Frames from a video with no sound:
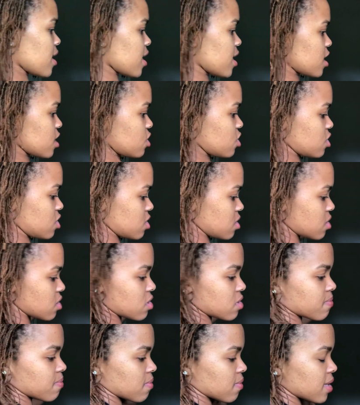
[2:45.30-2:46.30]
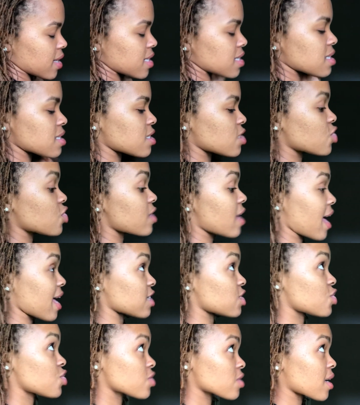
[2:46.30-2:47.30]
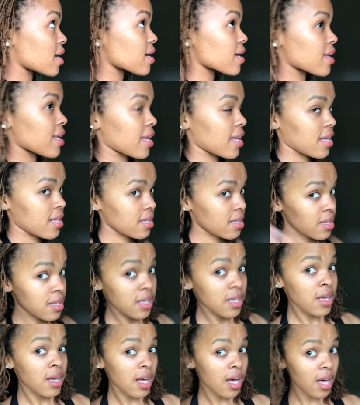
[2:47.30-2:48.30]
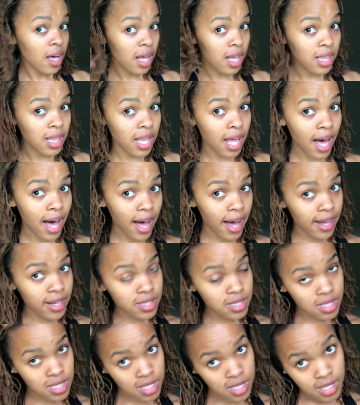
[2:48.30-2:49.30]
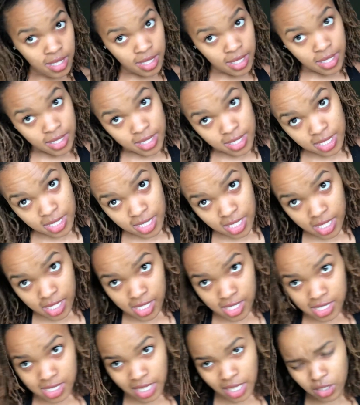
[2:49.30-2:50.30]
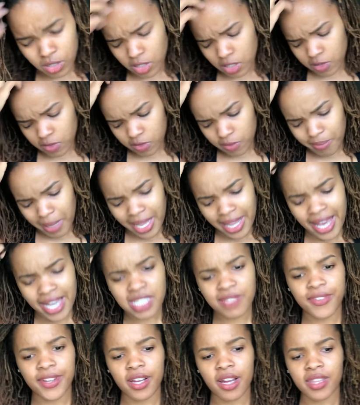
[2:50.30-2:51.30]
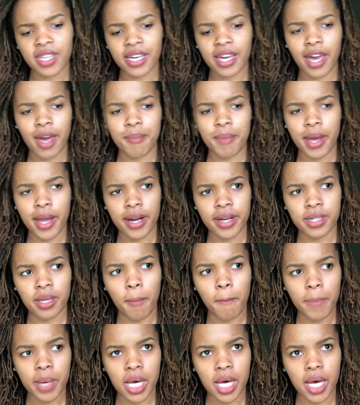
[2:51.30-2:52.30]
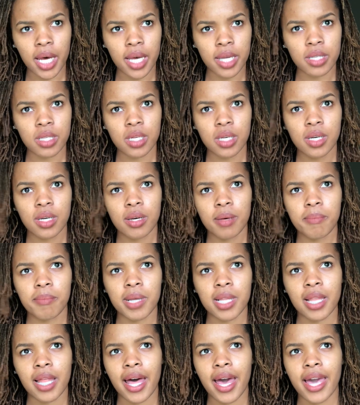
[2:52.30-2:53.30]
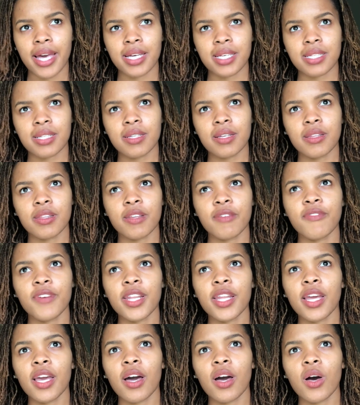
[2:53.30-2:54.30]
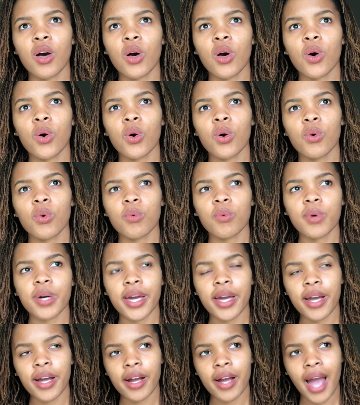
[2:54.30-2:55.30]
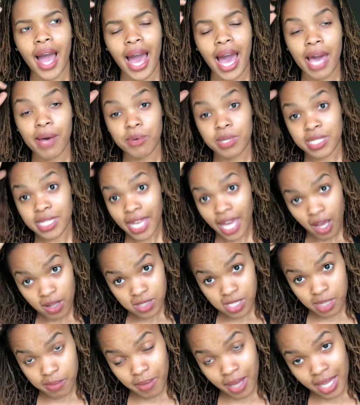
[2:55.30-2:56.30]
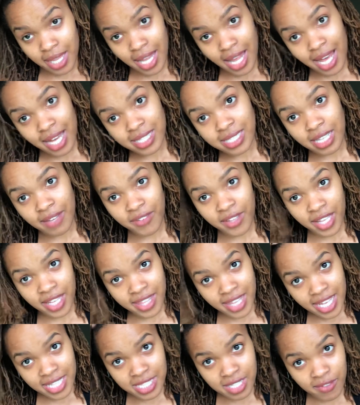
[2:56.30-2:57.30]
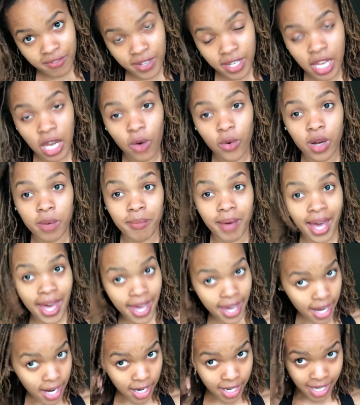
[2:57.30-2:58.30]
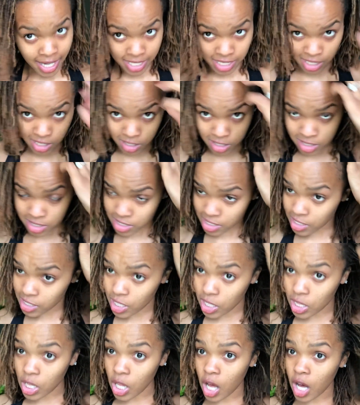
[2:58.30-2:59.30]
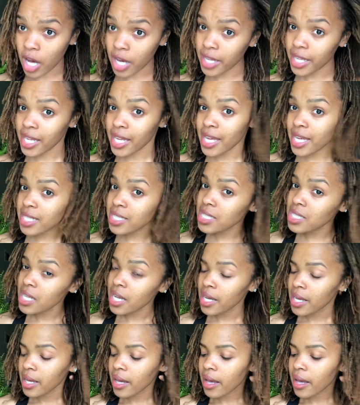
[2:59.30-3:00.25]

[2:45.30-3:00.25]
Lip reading: It has shrunken a lot since, I don't know, my last video I think I had my hair in a bun, but like the video where I was counting my locks, I feel like that's the video where my hair kind of looked the longest,